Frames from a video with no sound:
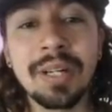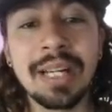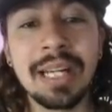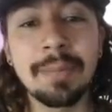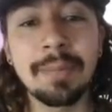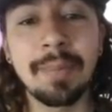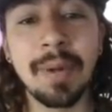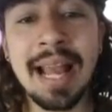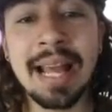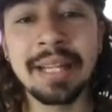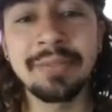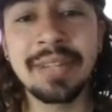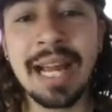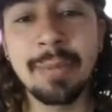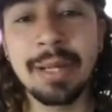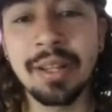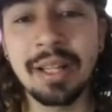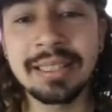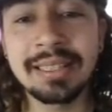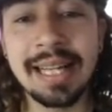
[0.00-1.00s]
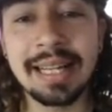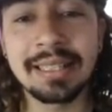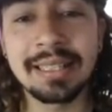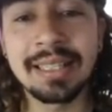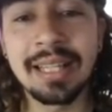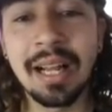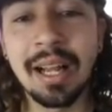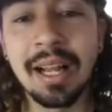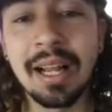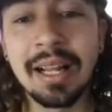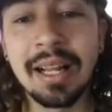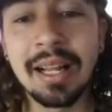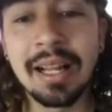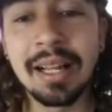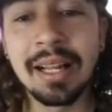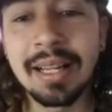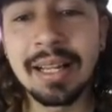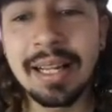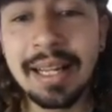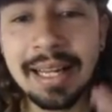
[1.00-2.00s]
of game week 36.
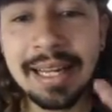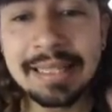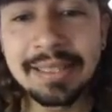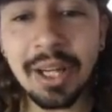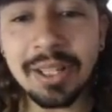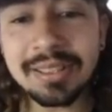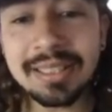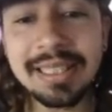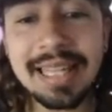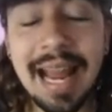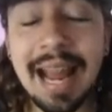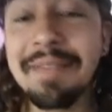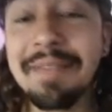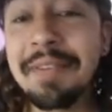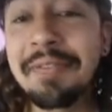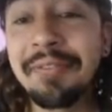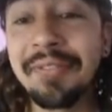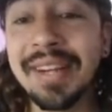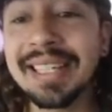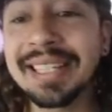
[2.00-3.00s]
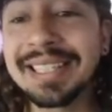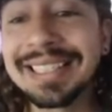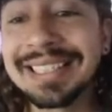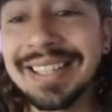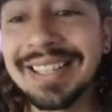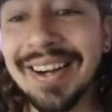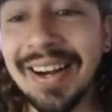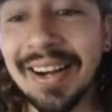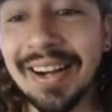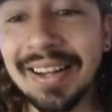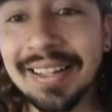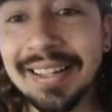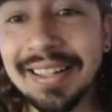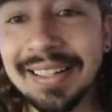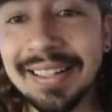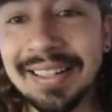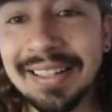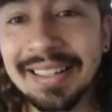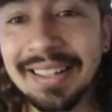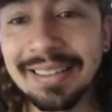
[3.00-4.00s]
He doesn't have a fixture.
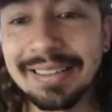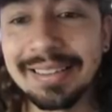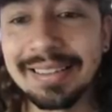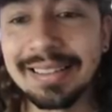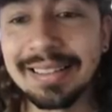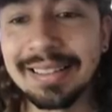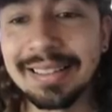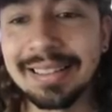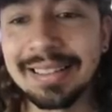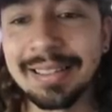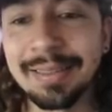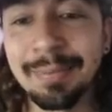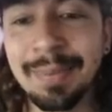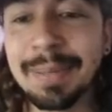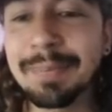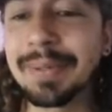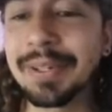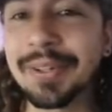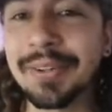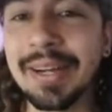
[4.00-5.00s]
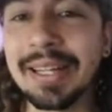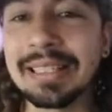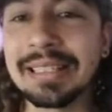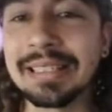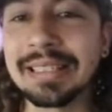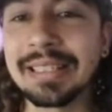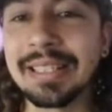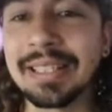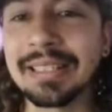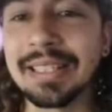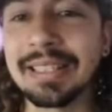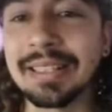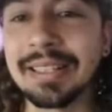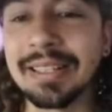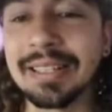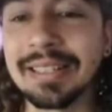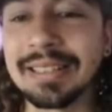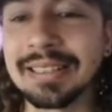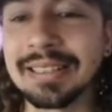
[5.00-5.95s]
People are crazy, aren't they, guys?